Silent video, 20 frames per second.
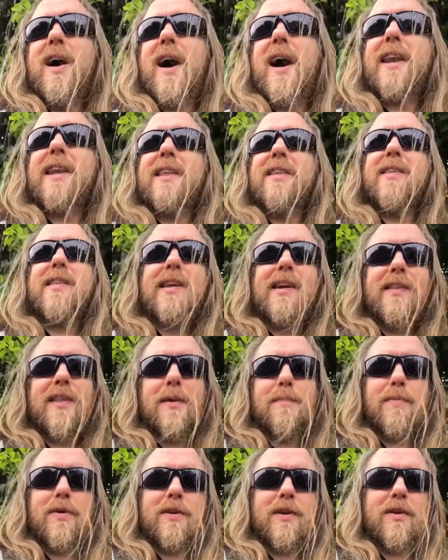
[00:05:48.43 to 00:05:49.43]
I didn't see
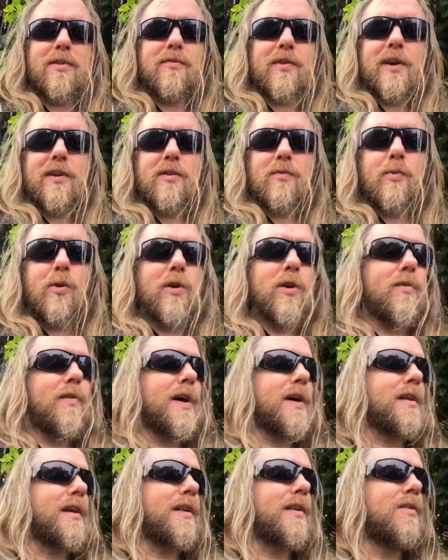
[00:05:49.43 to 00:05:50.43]
that pedestrian walking
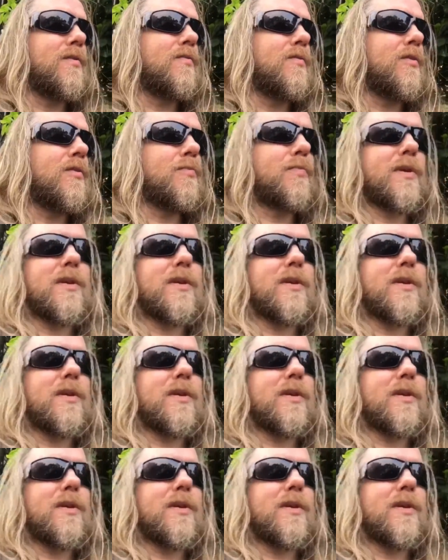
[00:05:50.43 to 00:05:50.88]
right out on the road.